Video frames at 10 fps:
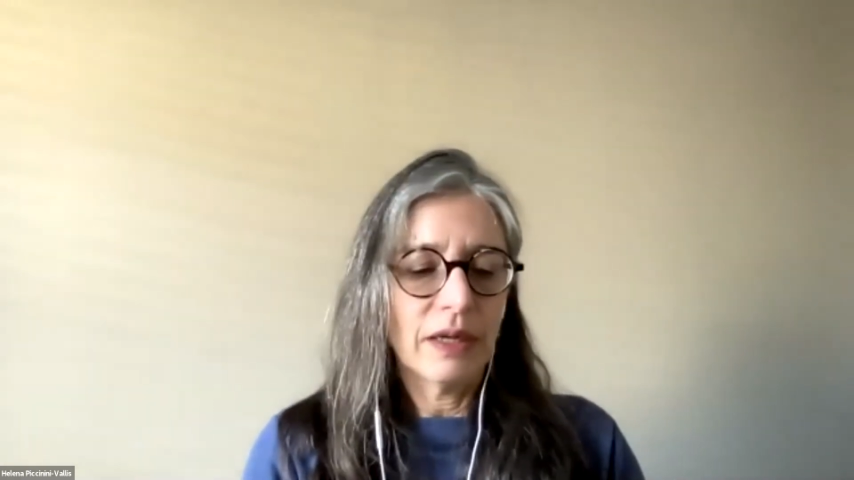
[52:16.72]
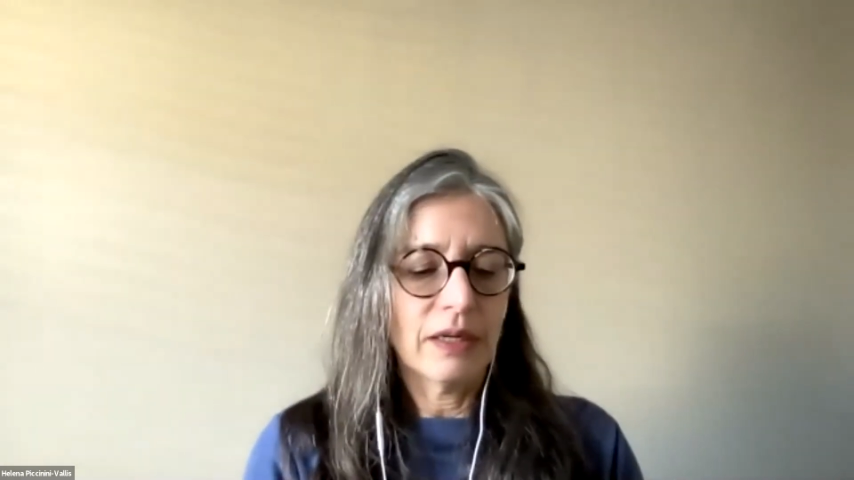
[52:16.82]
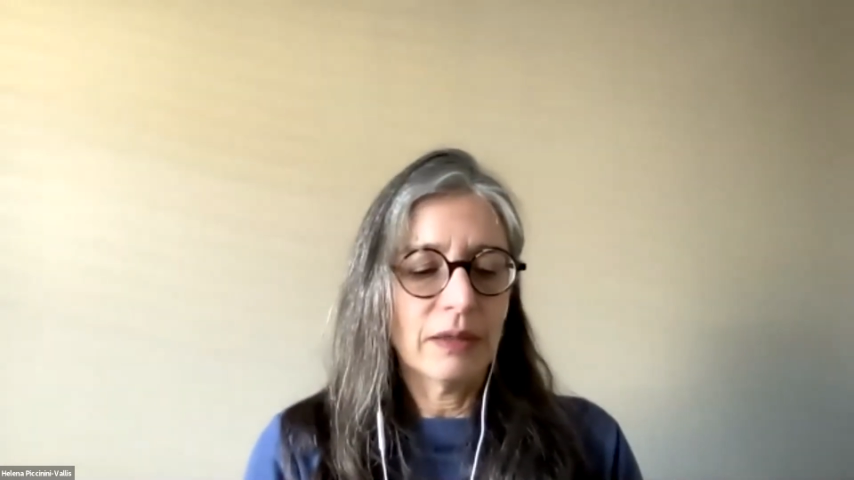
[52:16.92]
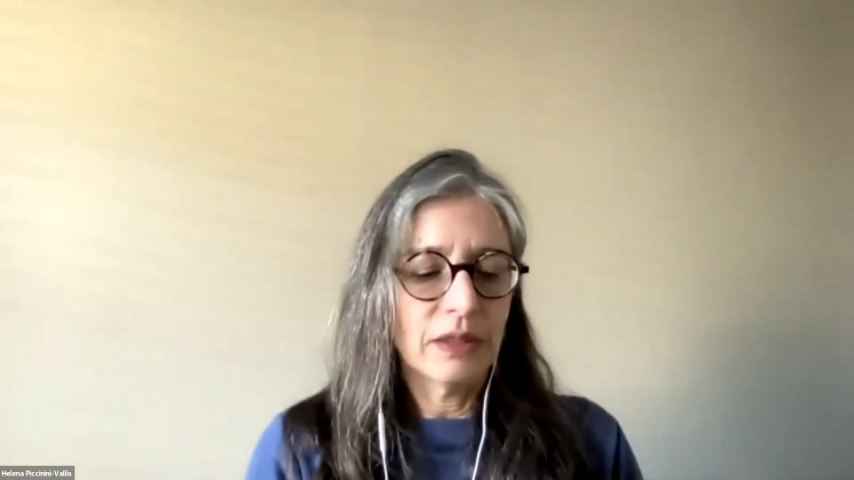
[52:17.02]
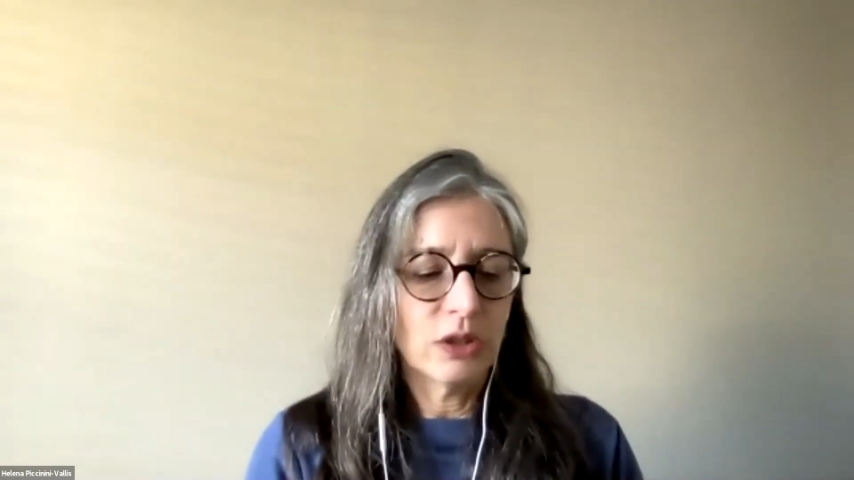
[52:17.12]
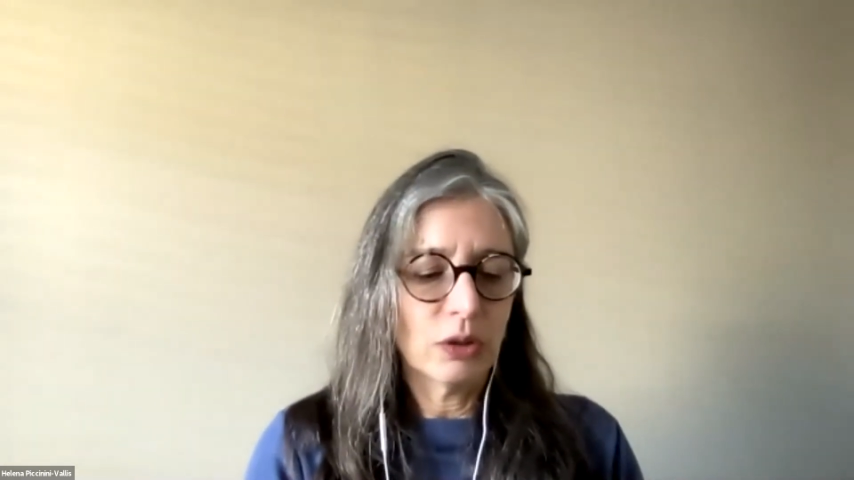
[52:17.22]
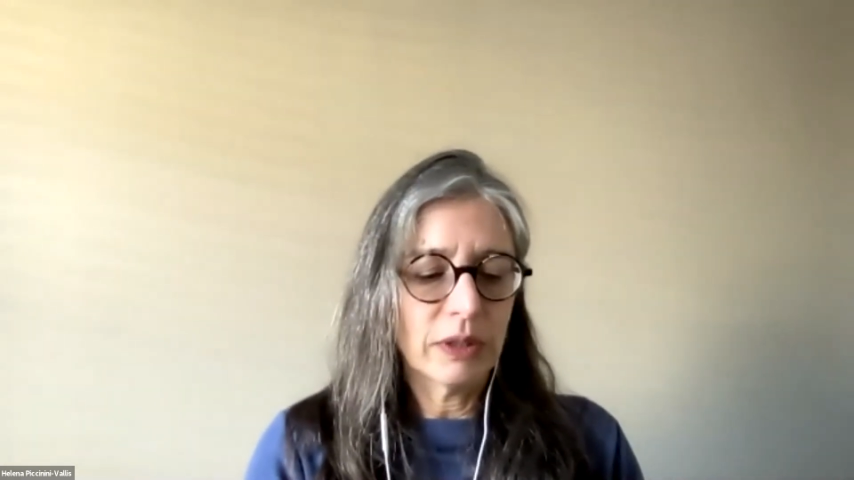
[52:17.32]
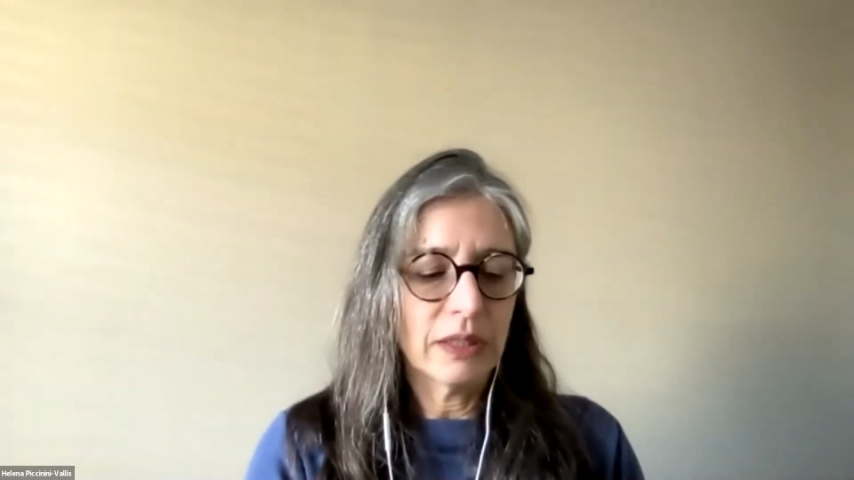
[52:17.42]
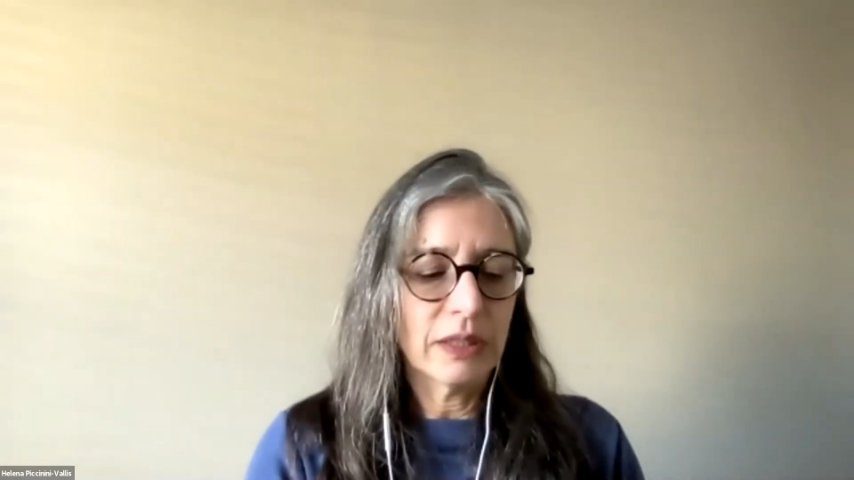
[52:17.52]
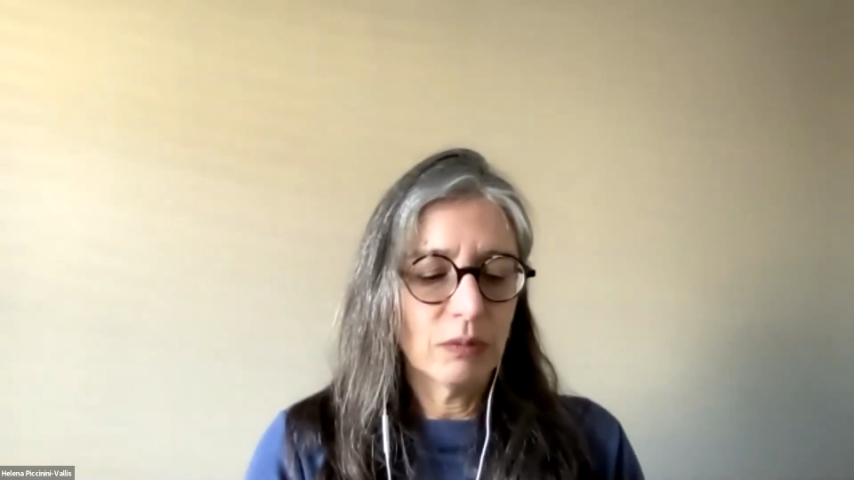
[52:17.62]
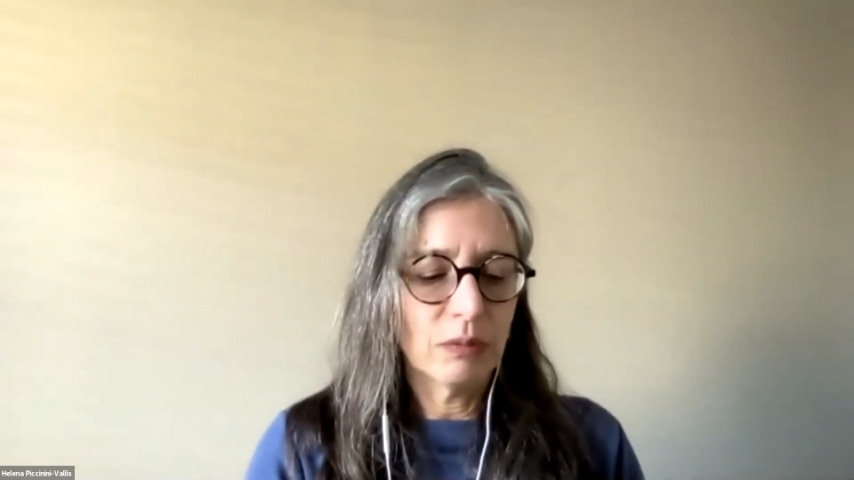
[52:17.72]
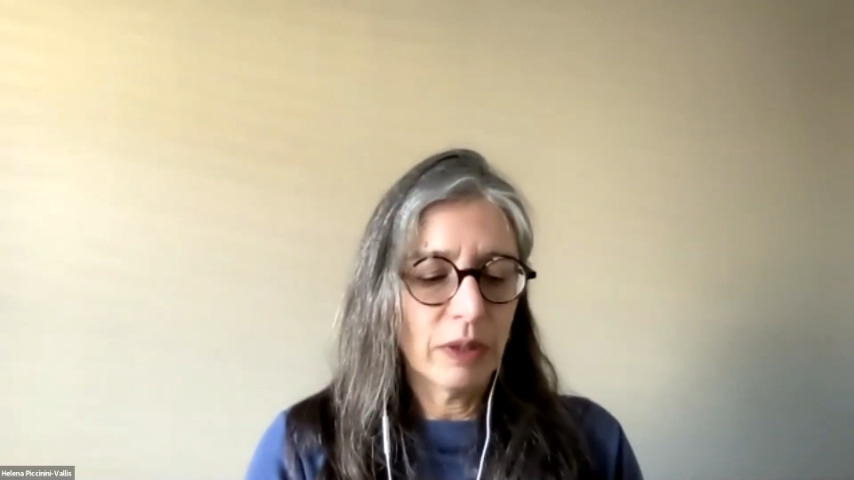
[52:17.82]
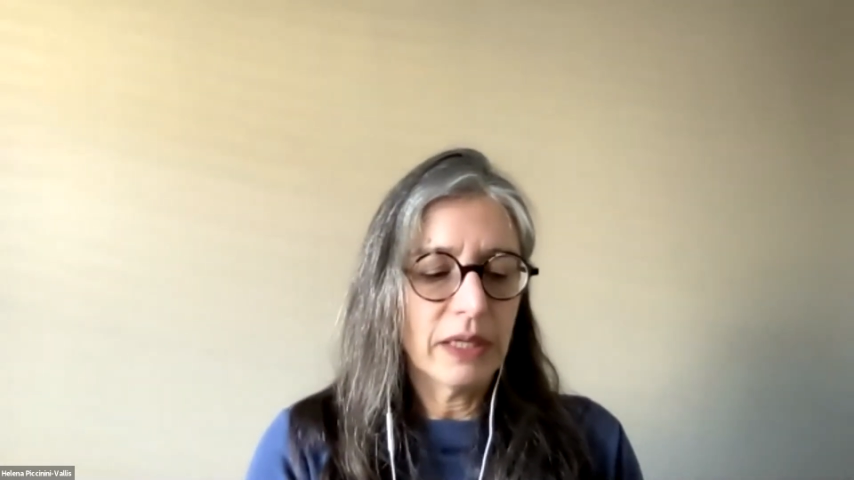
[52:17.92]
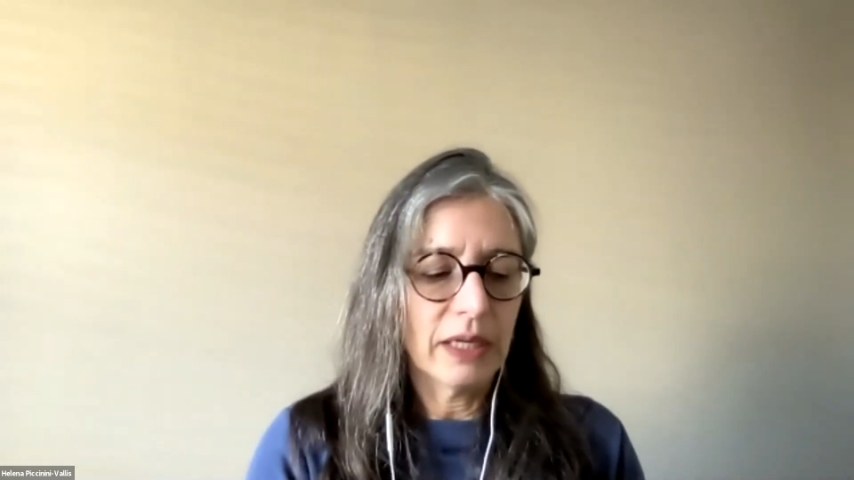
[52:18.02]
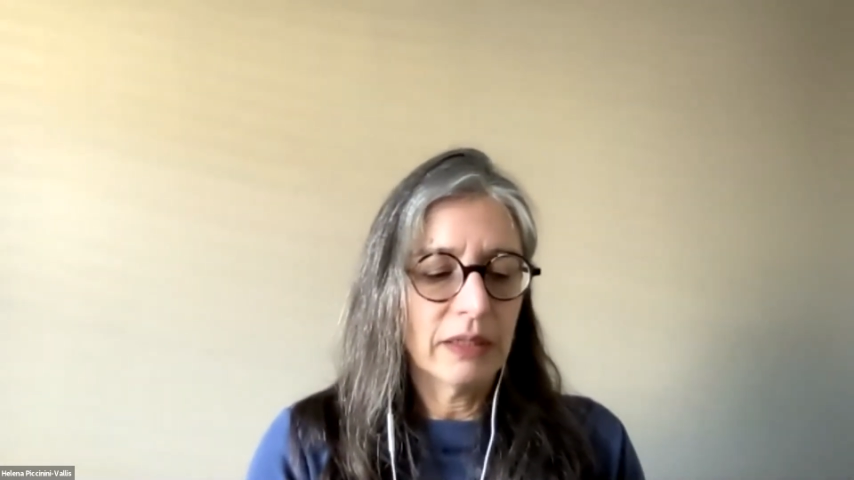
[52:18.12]
interpreting
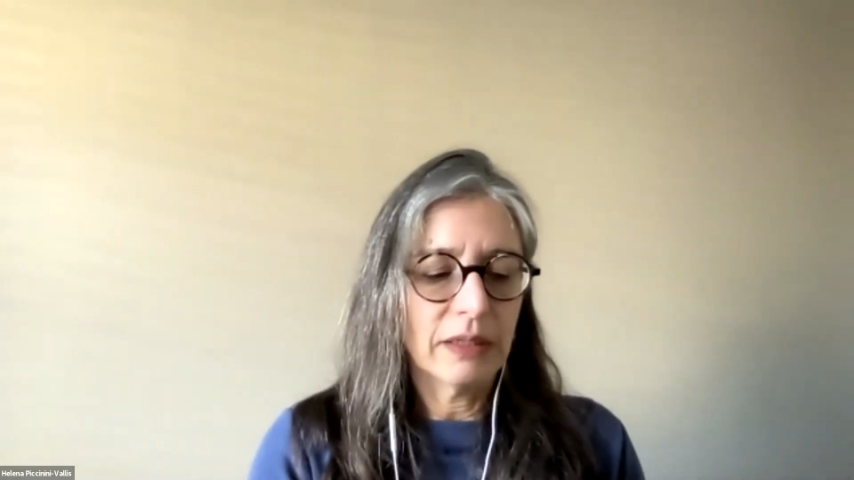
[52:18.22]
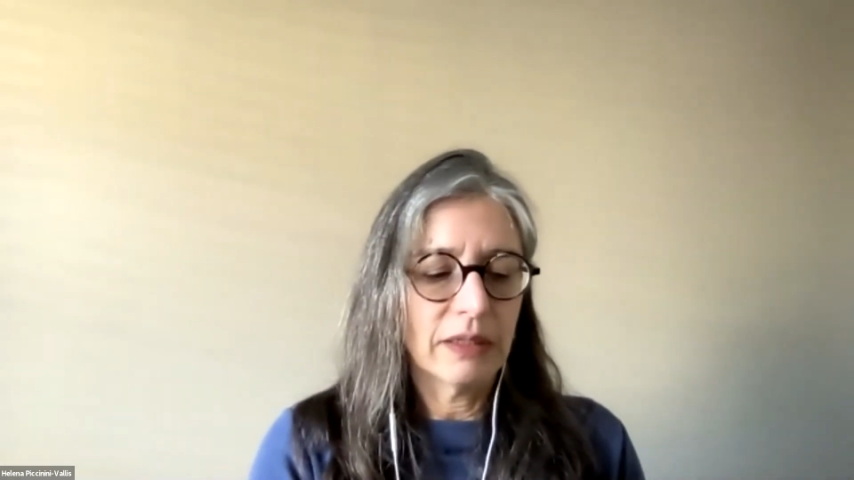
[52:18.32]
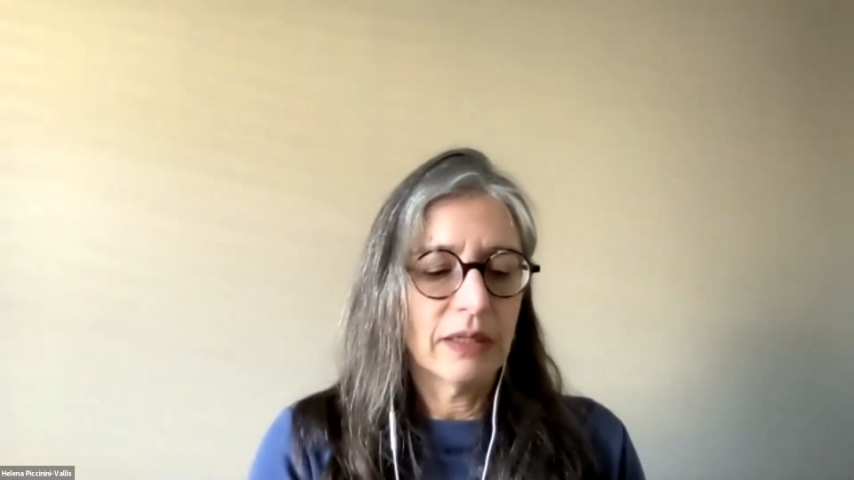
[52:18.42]
weight gain